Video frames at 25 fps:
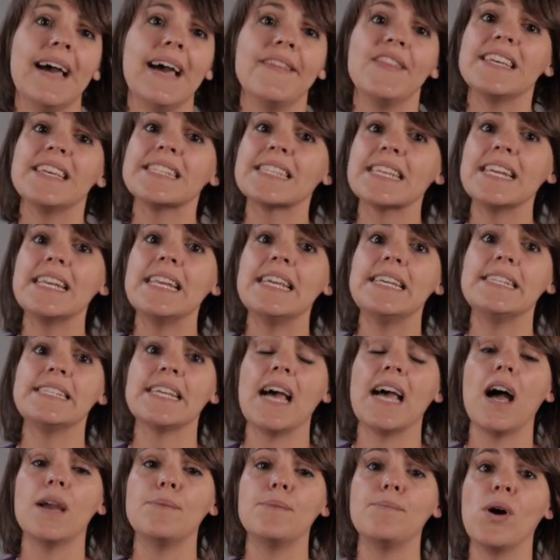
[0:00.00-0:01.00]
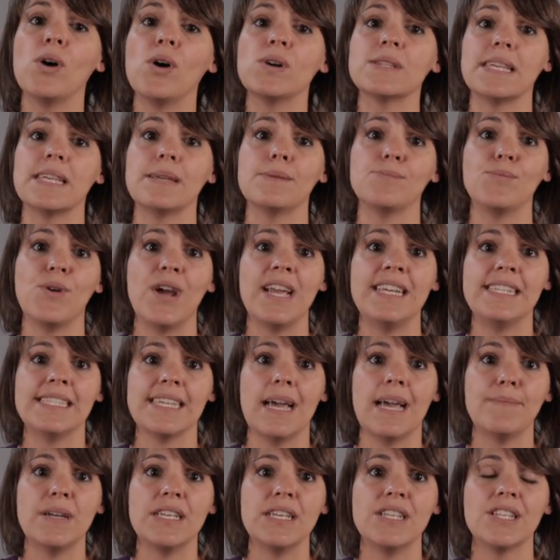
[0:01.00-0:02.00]
and this can lead to hypoxic brain
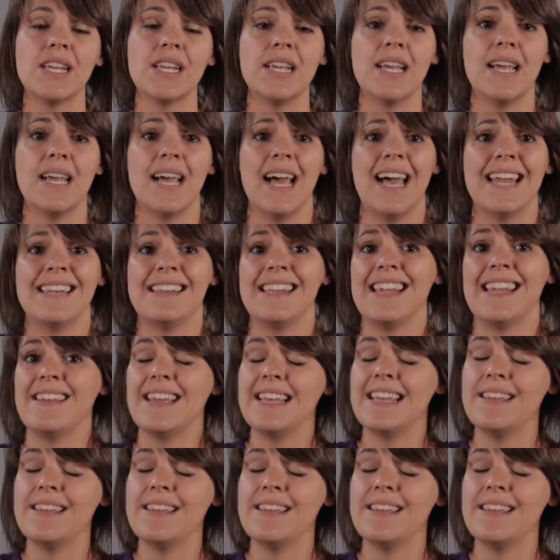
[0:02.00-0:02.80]
damage and,